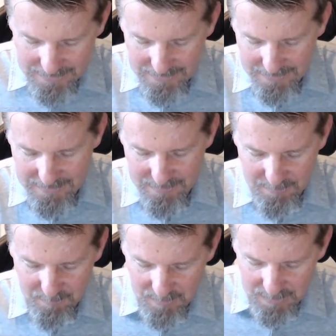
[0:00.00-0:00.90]
and
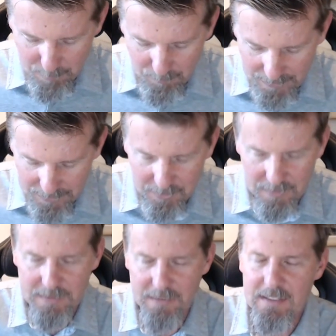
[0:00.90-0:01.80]
he's a
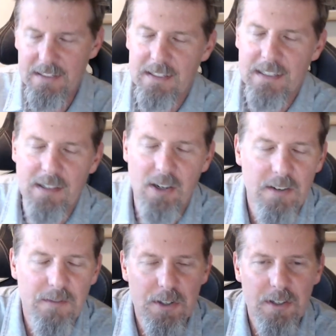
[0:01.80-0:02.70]
professor at
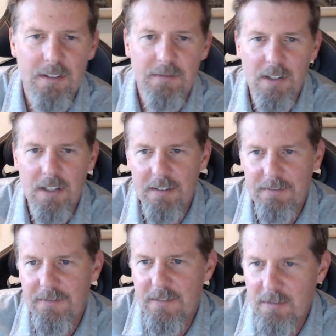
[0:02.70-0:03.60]
Harvard
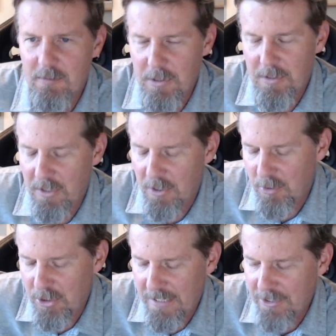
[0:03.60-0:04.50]
with
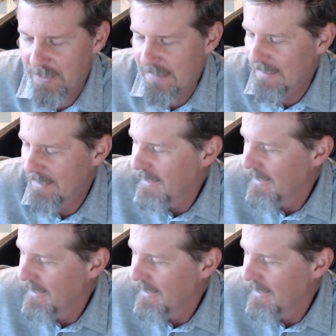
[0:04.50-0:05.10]
negotiations.